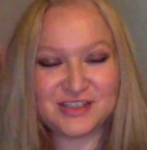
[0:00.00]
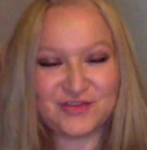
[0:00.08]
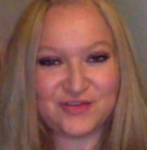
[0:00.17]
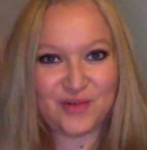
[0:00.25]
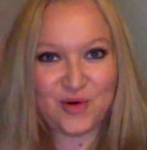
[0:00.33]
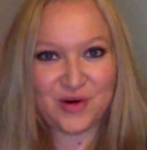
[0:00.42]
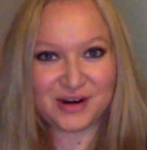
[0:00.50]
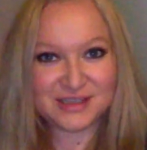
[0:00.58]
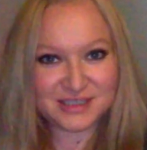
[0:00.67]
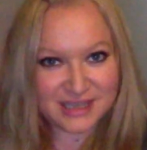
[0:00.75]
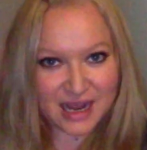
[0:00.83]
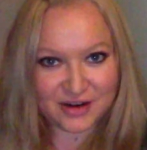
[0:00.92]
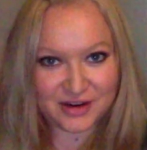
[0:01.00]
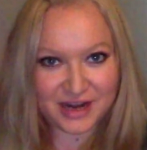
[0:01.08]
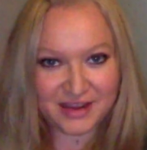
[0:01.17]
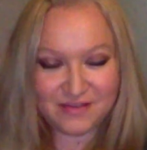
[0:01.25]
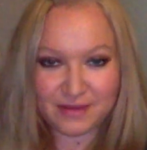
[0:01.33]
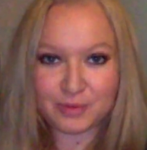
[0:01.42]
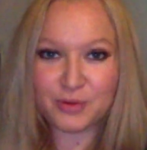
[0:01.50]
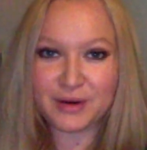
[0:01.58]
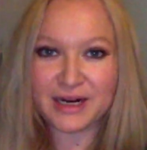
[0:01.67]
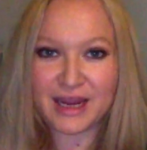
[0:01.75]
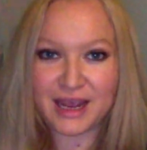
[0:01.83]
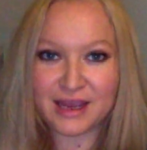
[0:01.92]
for Saturday,
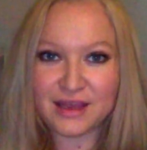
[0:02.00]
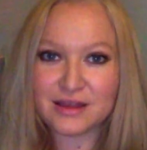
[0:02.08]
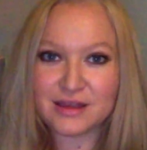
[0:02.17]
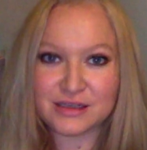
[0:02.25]
February 8th,